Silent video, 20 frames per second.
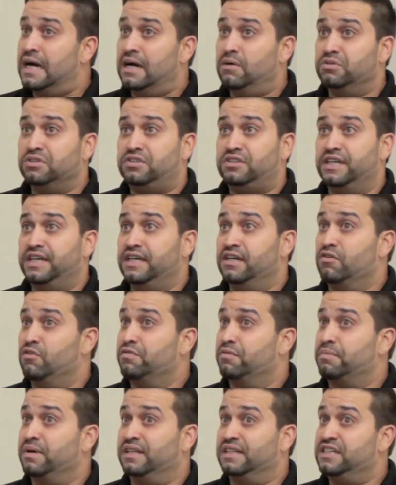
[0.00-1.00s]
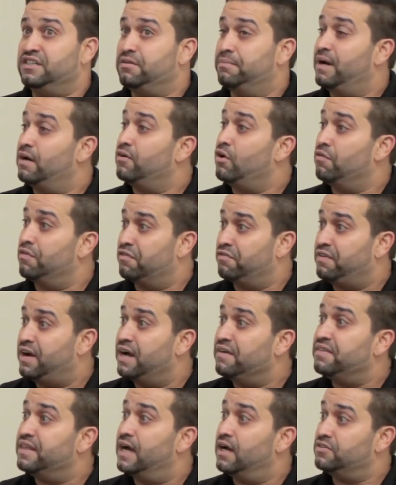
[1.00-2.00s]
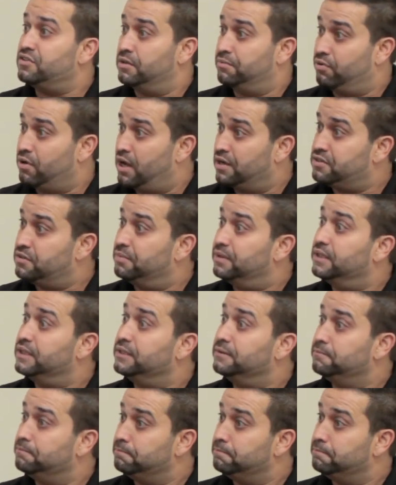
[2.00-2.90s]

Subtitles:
I would say at least about over 5,000 approximately.